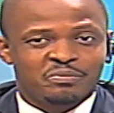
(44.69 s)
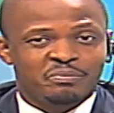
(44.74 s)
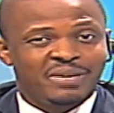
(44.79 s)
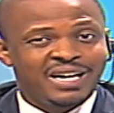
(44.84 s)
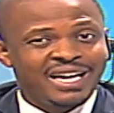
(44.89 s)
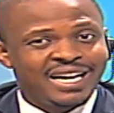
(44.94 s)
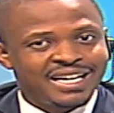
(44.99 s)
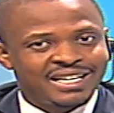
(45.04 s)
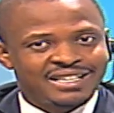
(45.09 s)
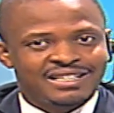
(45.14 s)

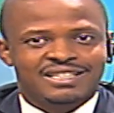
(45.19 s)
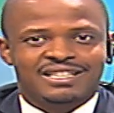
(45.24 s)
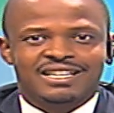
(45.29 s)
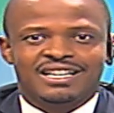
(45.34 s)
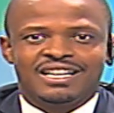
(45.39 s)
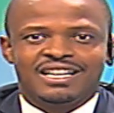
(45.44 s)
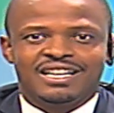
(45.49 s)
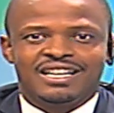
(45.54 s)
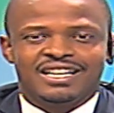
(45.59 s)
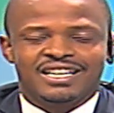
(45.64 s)
But
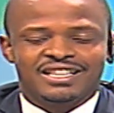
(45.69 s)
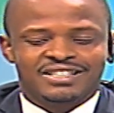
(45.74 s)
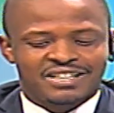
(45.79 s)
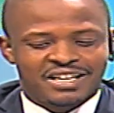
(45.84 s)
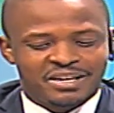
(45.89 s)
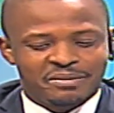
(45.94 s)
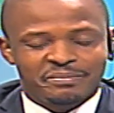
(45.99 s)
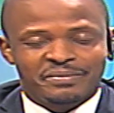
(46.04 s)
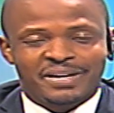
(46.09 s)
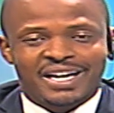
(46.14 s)
let's
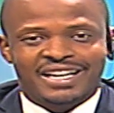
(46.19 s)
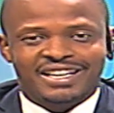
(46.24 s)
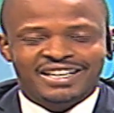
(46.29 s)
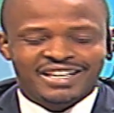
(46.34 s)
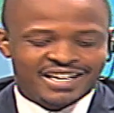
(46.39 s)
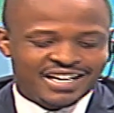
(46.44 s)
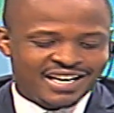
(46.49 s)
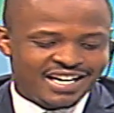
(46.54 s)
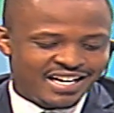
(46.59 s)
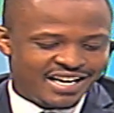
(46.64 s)
get back
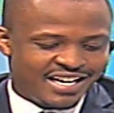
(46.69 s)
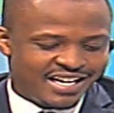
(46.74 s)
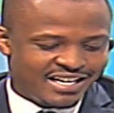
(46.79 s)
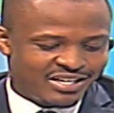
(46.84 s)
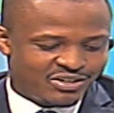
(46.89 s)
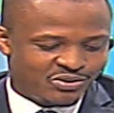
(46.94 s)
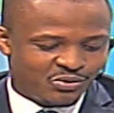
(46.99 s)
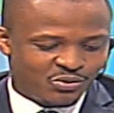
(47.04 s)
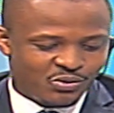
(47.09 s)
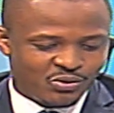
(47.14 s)
uh,
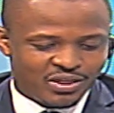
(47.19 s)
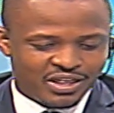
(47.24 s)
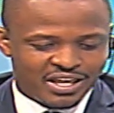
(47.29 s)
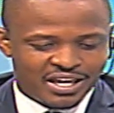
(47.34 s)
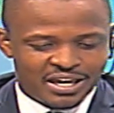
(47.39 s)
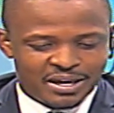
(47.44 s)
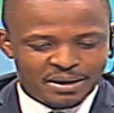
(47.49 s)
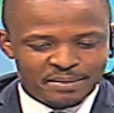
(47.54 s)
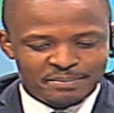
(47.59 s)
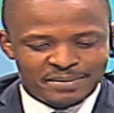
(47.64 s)
to
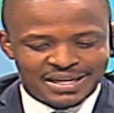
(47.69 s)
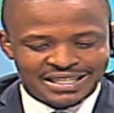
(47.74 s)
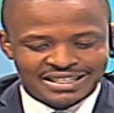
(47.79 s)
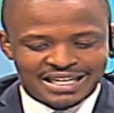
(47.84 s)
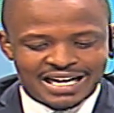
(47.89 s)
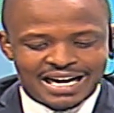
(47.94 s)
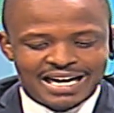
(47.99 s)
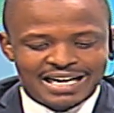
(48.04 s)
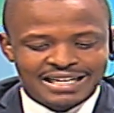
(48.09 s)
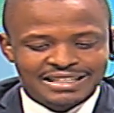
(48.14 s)
the
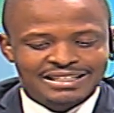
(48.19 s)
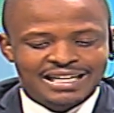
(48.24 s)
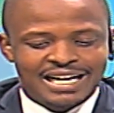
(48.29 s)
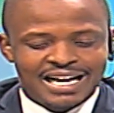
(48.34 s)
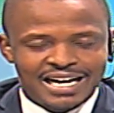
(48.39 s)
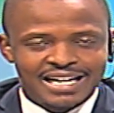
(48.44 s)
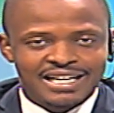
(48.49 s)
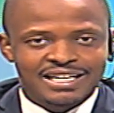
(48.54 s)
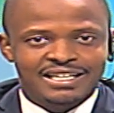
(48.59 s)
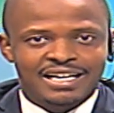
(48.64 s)
matter at
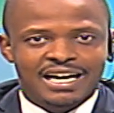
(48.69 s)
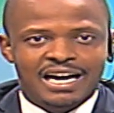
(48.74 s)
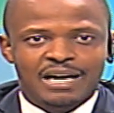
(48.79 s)
hand.